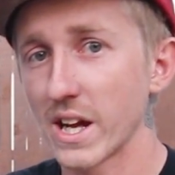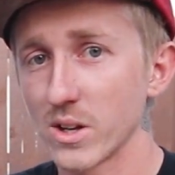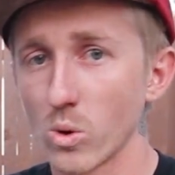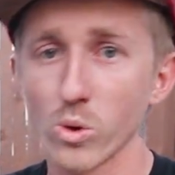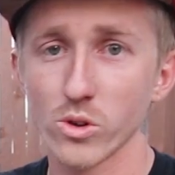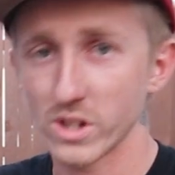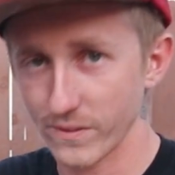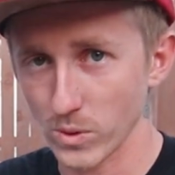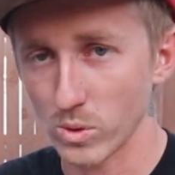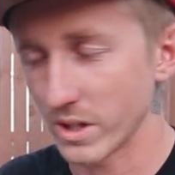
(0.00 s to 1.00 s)
I had to order a
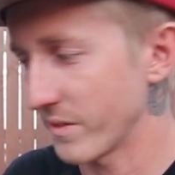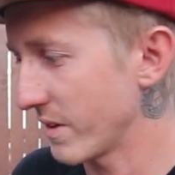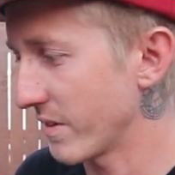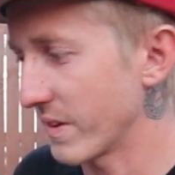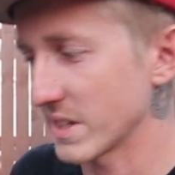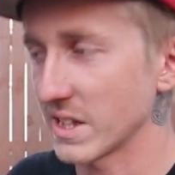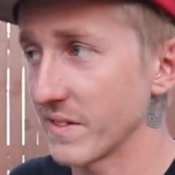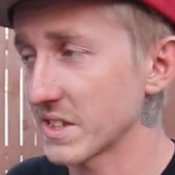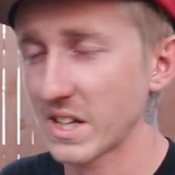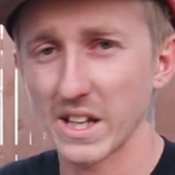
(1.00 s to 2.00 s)
different one. This,
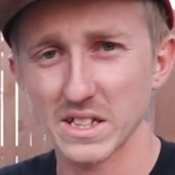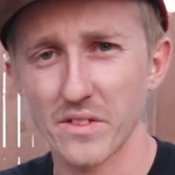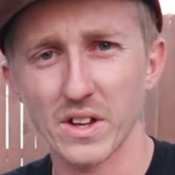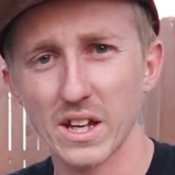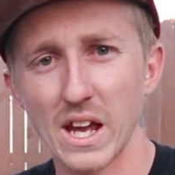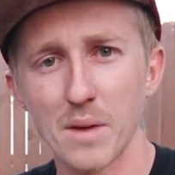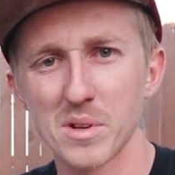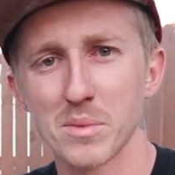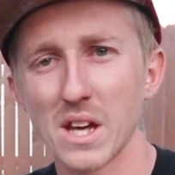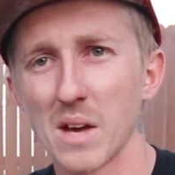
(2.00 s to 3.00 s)
in this case, I think it
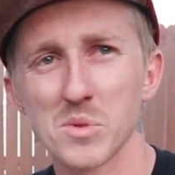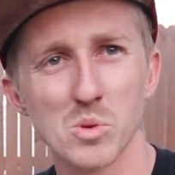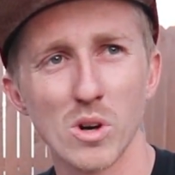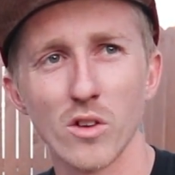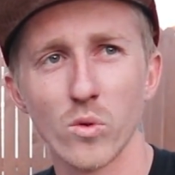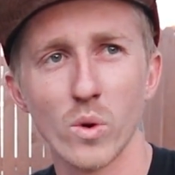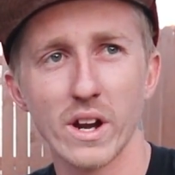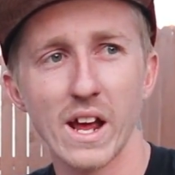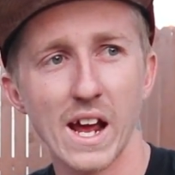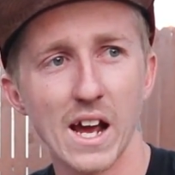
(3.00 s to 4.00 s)
happened to be M12
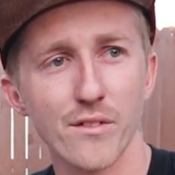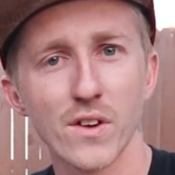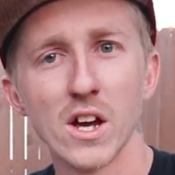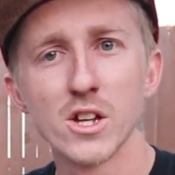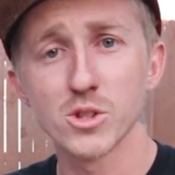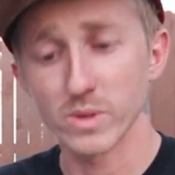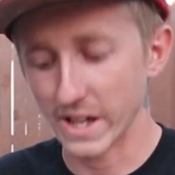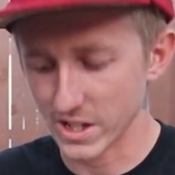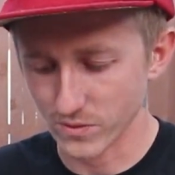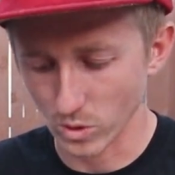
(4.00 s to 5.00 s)
1.5 to a
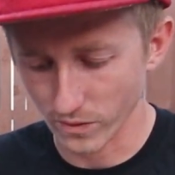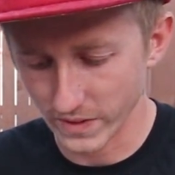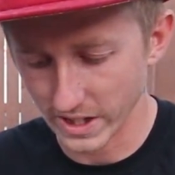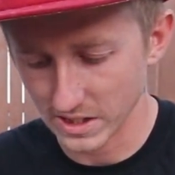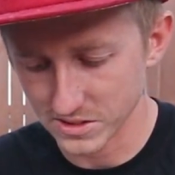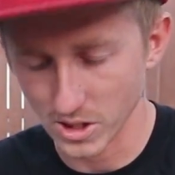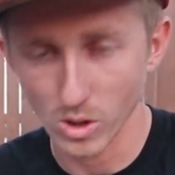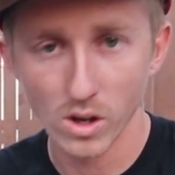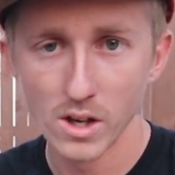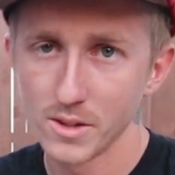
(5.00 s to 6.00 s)
dash 4 fitting,
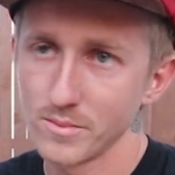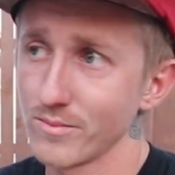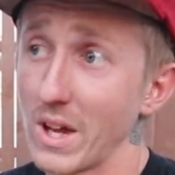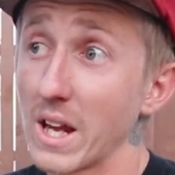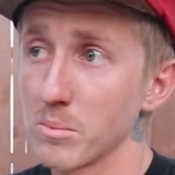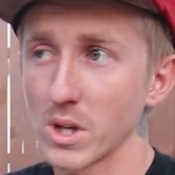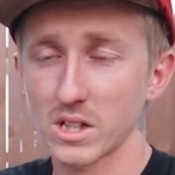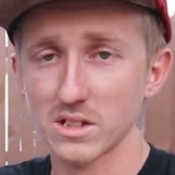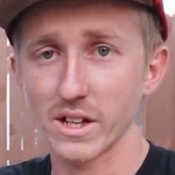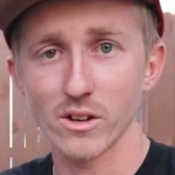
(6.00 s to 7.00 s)
so eight
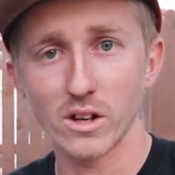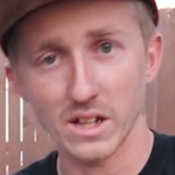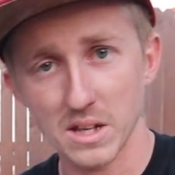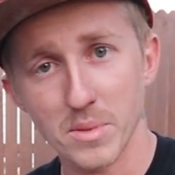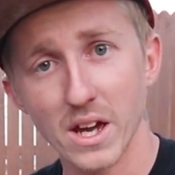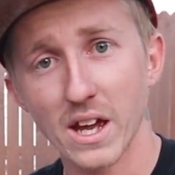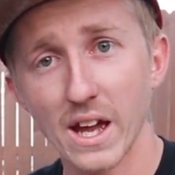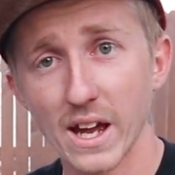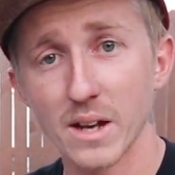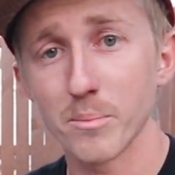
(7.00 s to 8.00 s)
bucks later on eBay
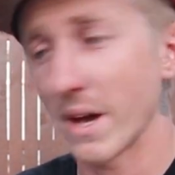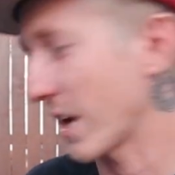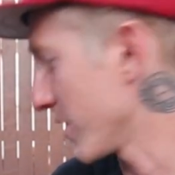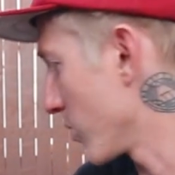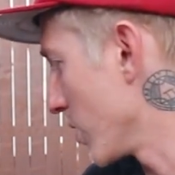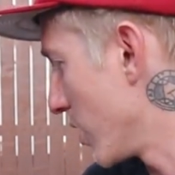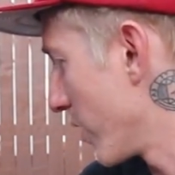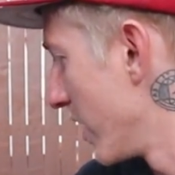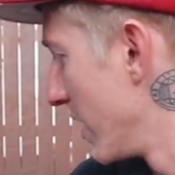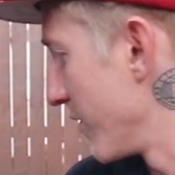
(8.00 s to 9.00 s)
and I'm back on the
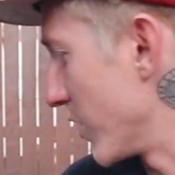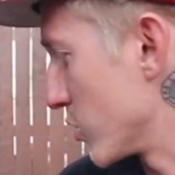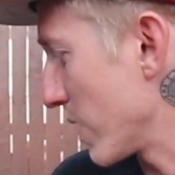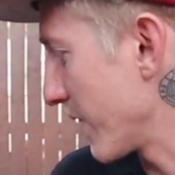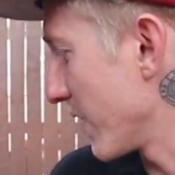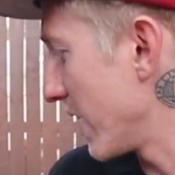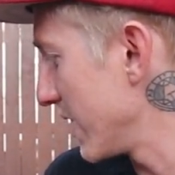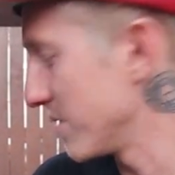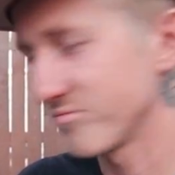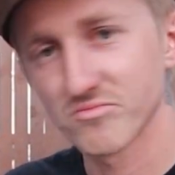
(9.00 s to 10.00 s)
road. The drain
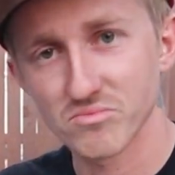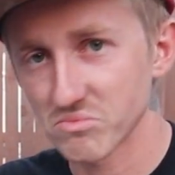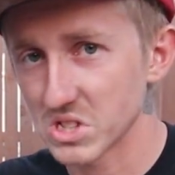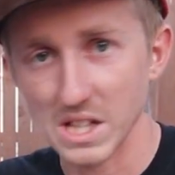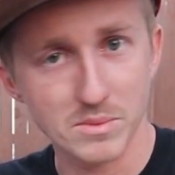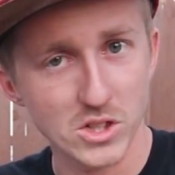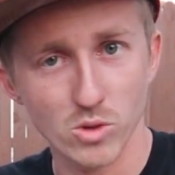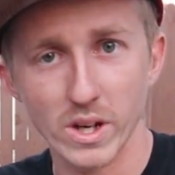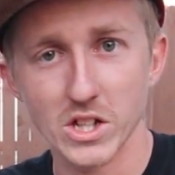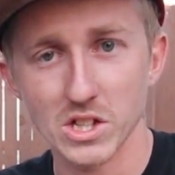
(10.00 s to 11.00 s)
line same
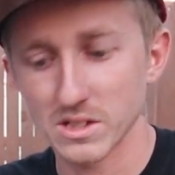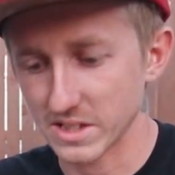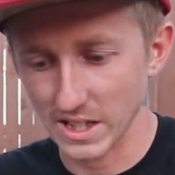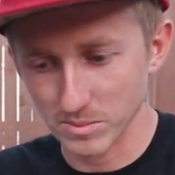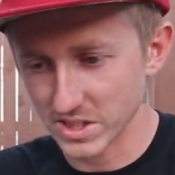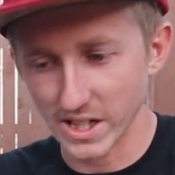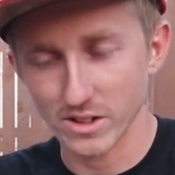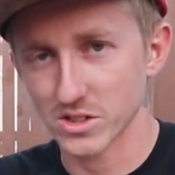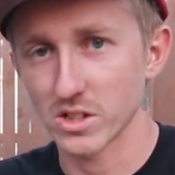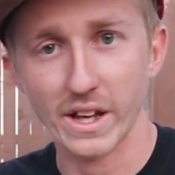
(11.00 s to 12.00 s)
situation, same
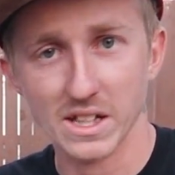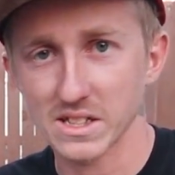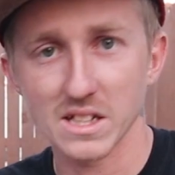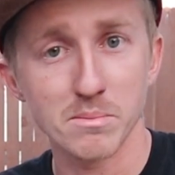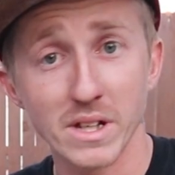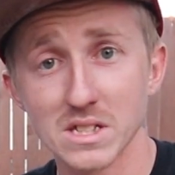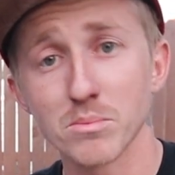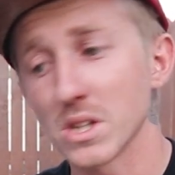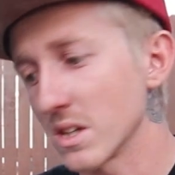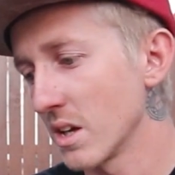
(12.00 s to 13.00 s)
style. It's like I said, it's meant to
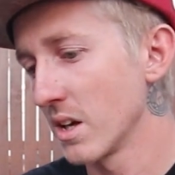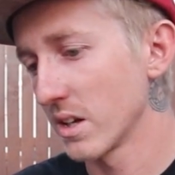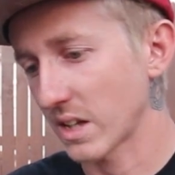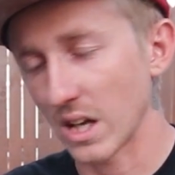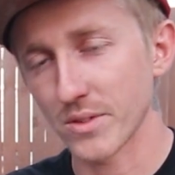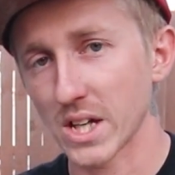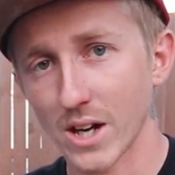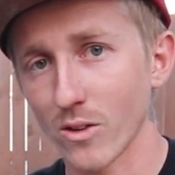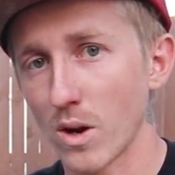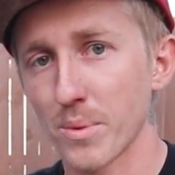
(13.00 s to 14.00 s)
be kind of a
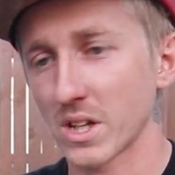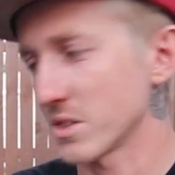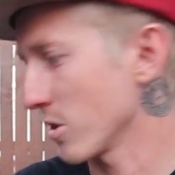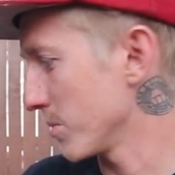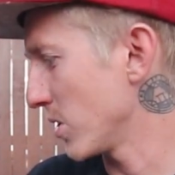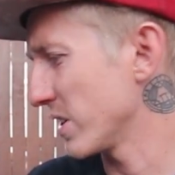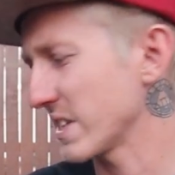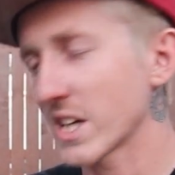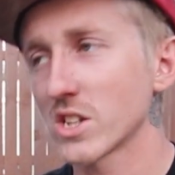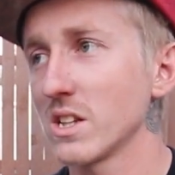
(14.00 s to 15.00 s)
Garrett replica turbo.
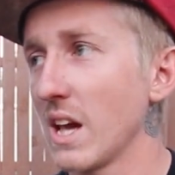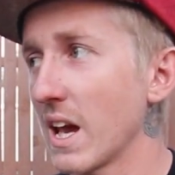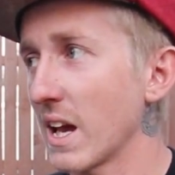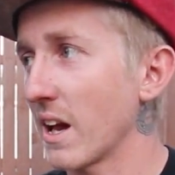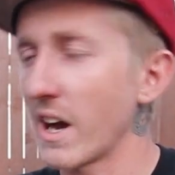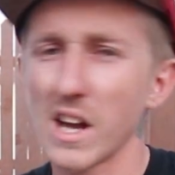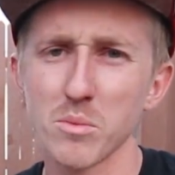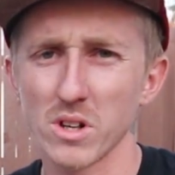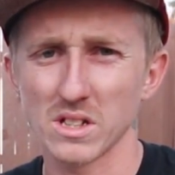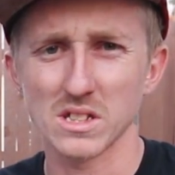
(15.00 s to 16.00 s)
It's actually a
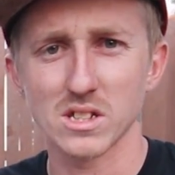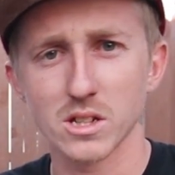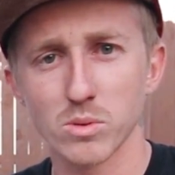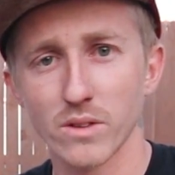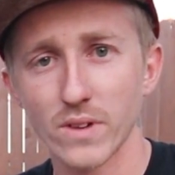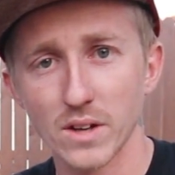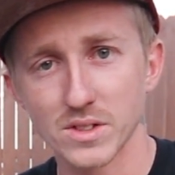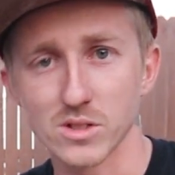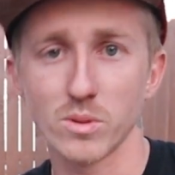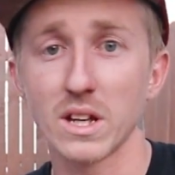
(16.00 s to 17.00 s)
hybrid. It's a T25
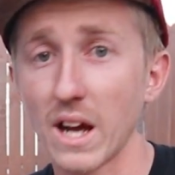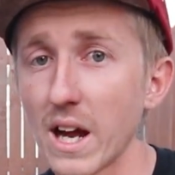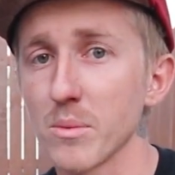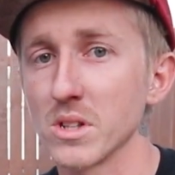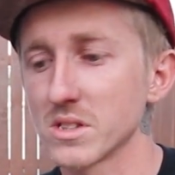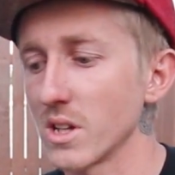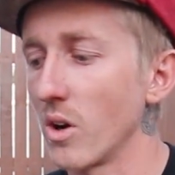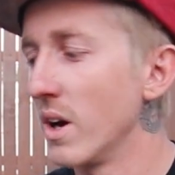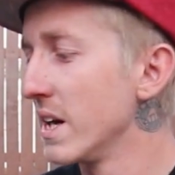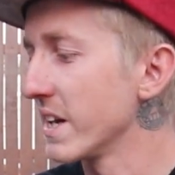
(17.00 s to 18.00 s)
T28 hybrid.
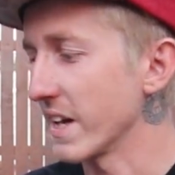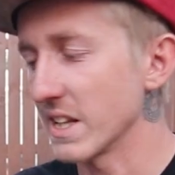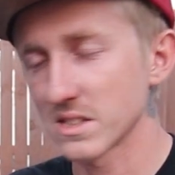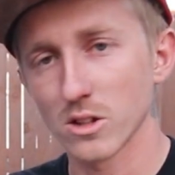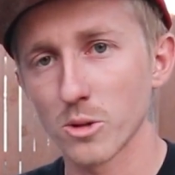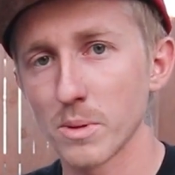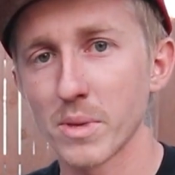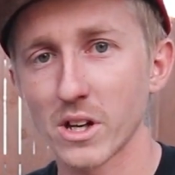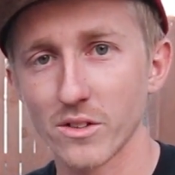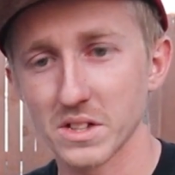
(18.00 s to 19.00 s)
So it is a little bit
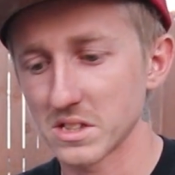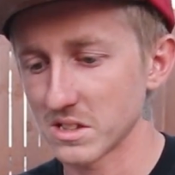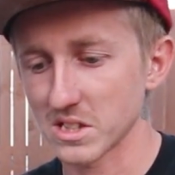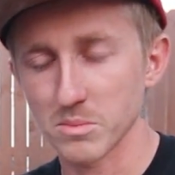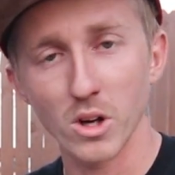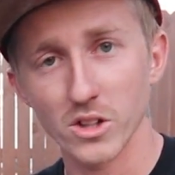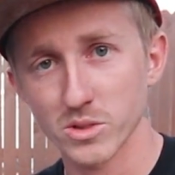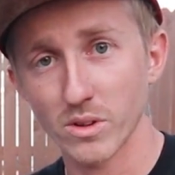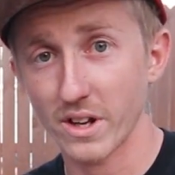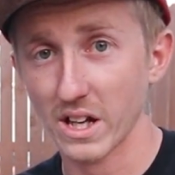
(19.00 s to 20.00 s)
bigger. This is the
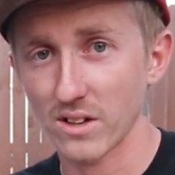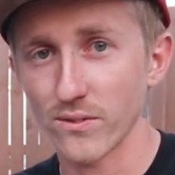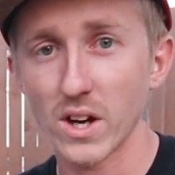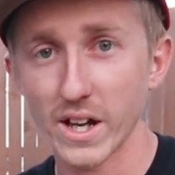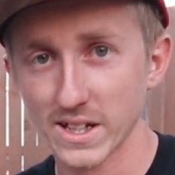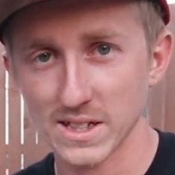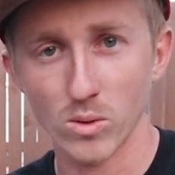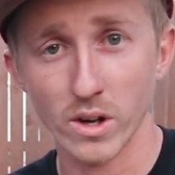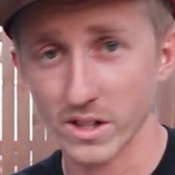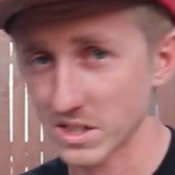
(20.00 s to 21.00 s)
smallest one that I could find because I
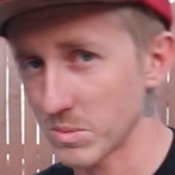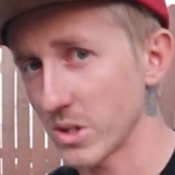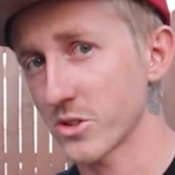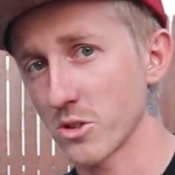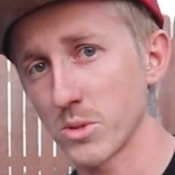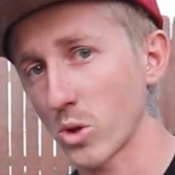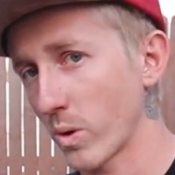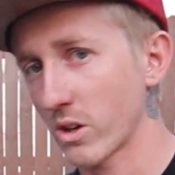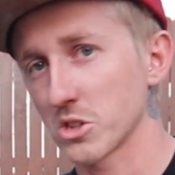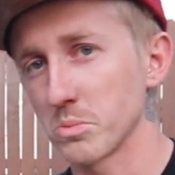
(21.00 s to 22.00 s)
wanted a smaller turbo,
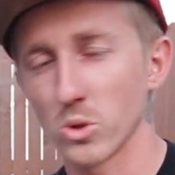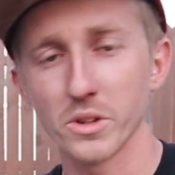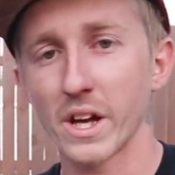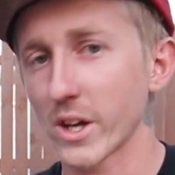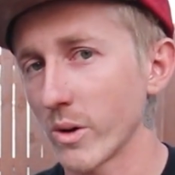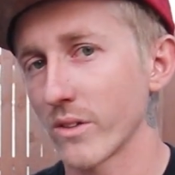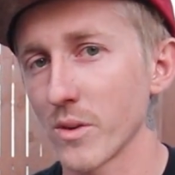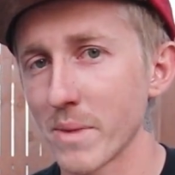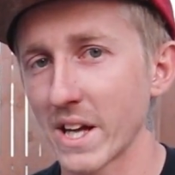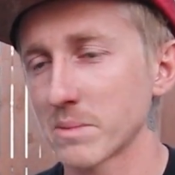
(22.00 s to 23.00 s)
quicker spool, not going
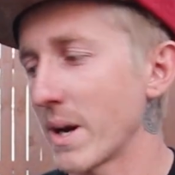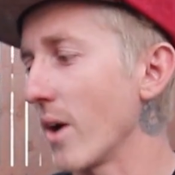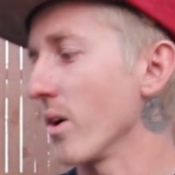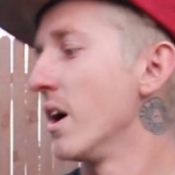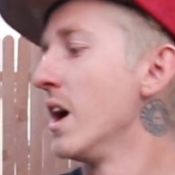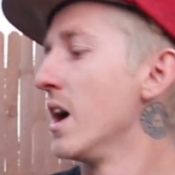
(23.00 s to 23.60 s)
for max power.